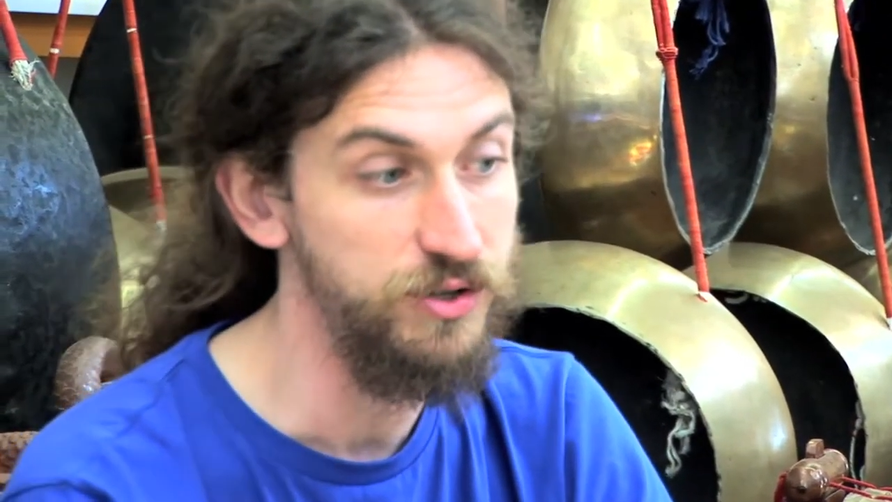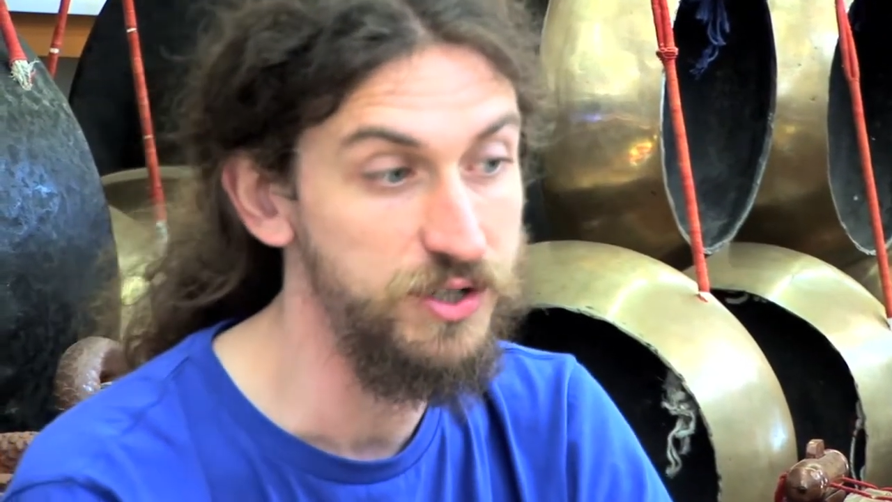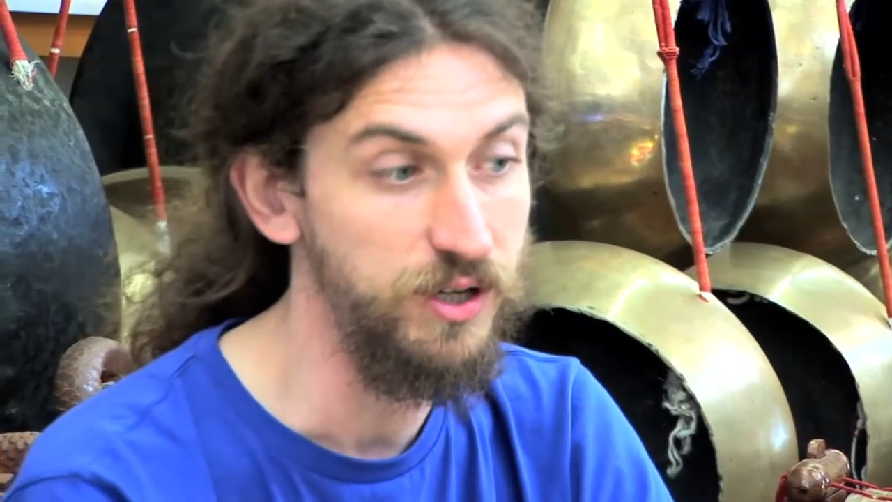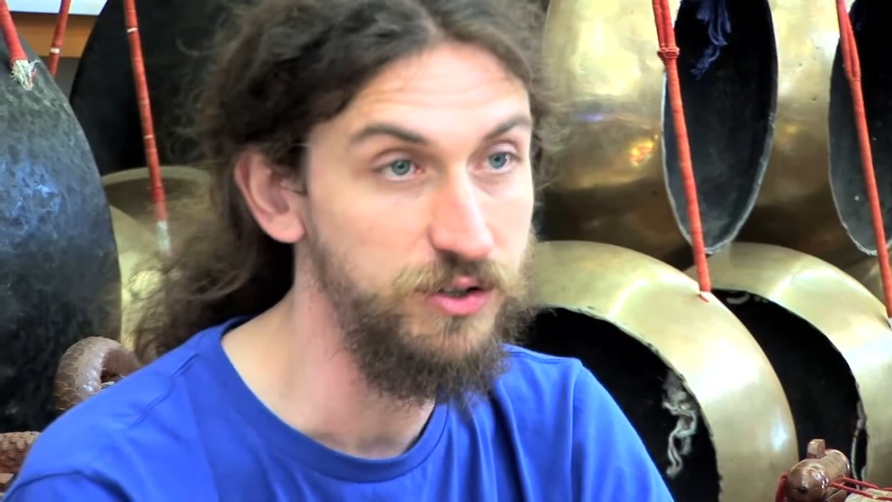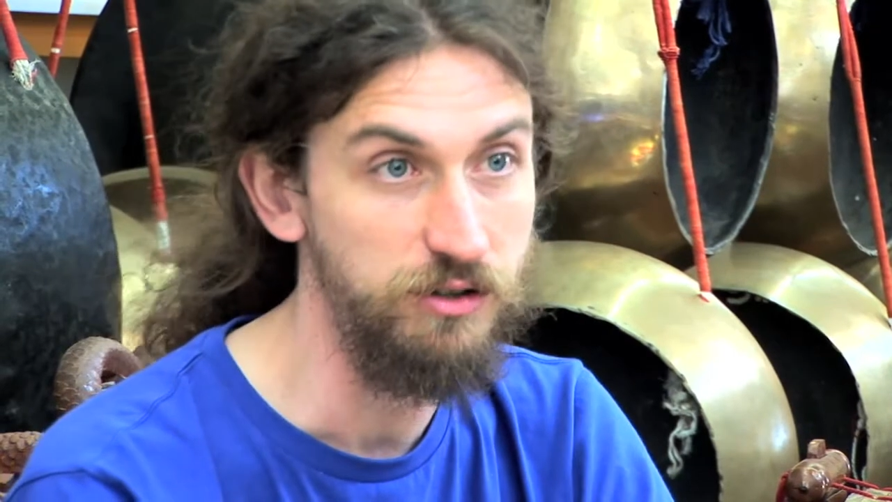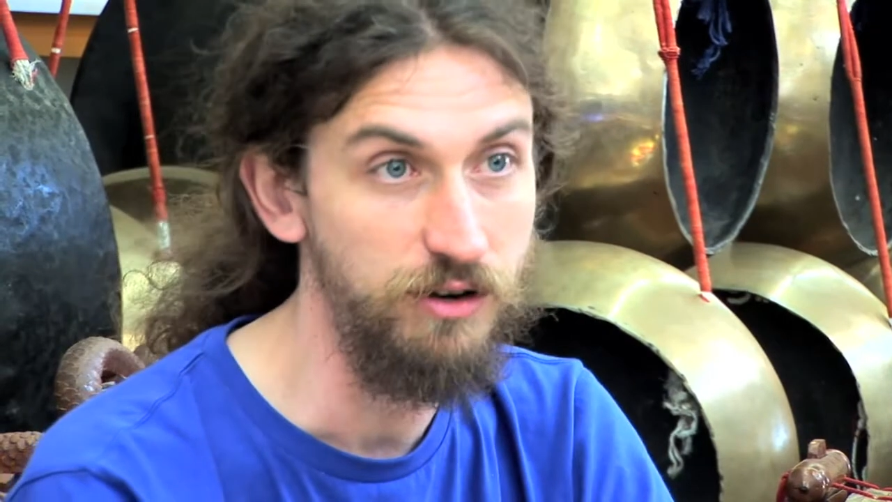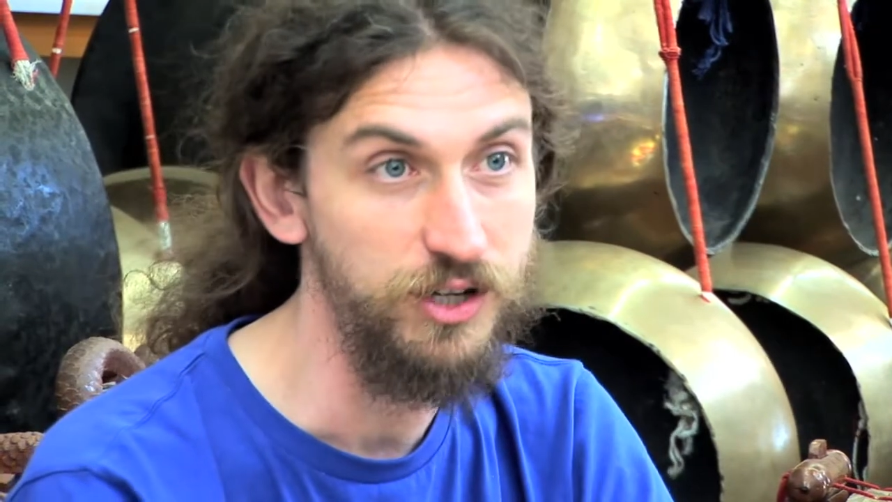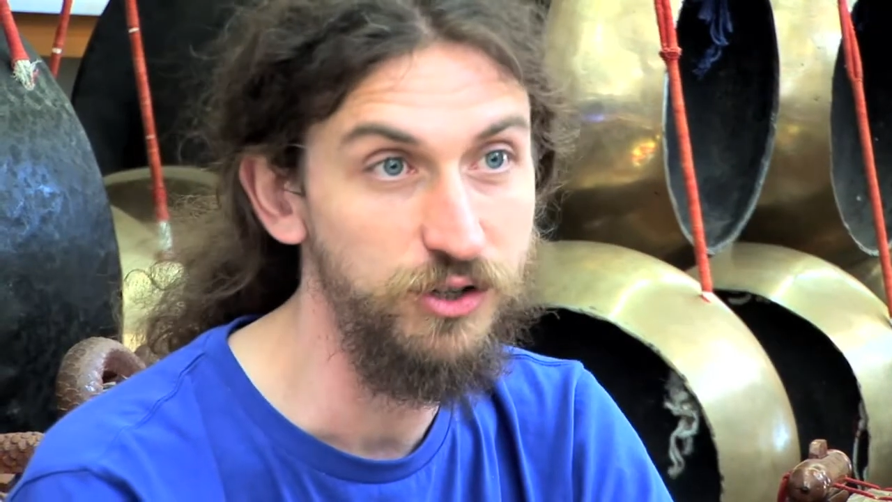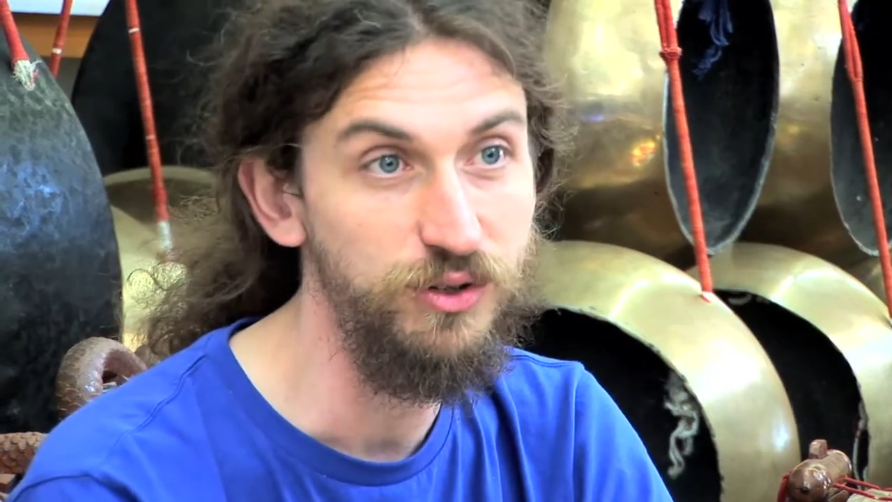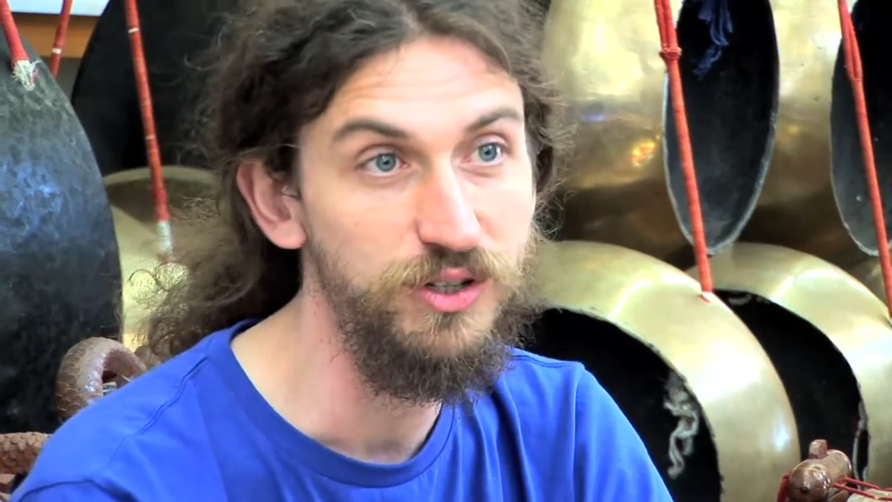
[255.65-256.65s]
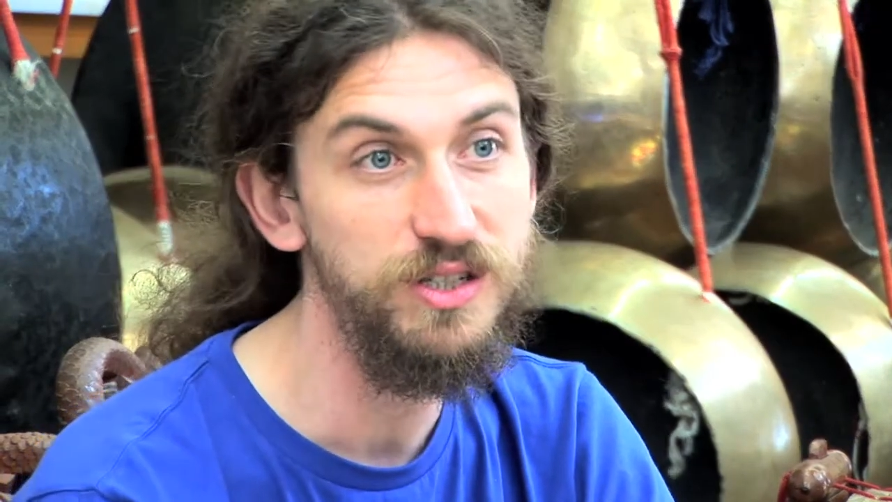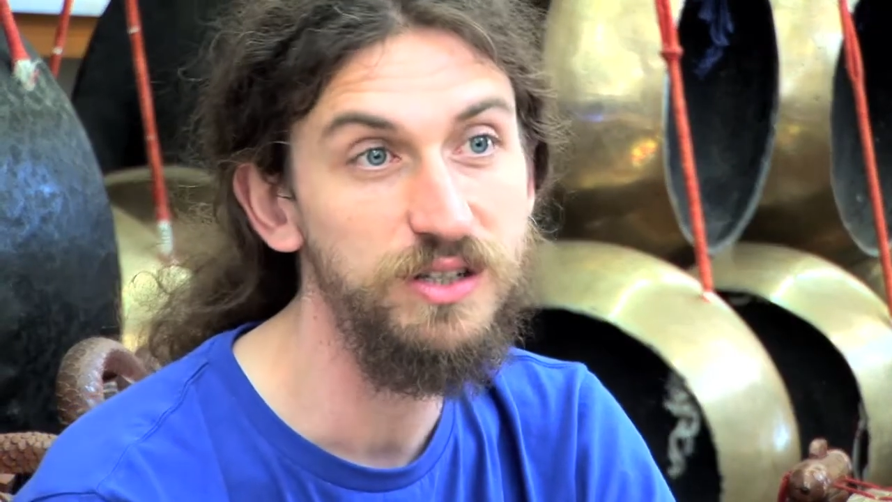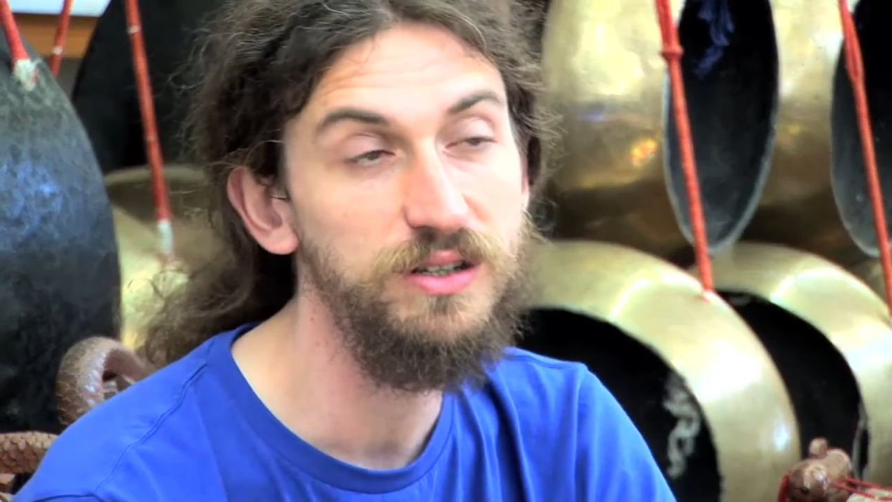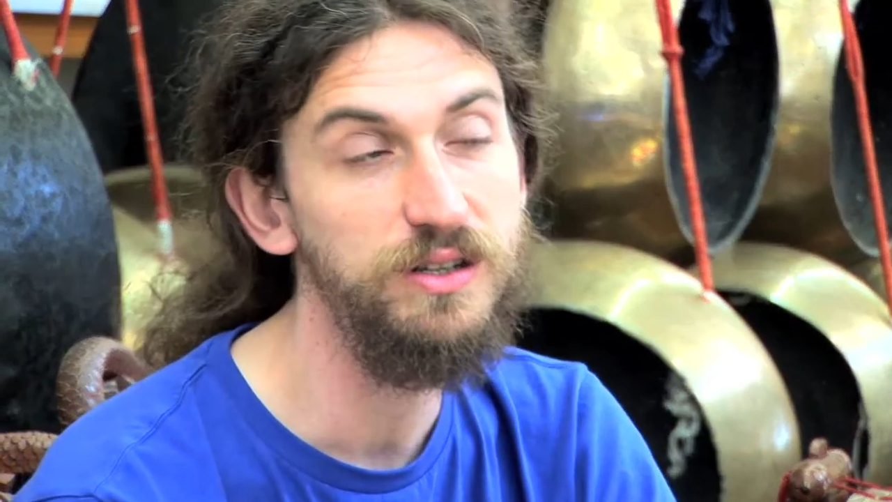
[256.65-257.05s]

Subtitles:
as an undergraduate.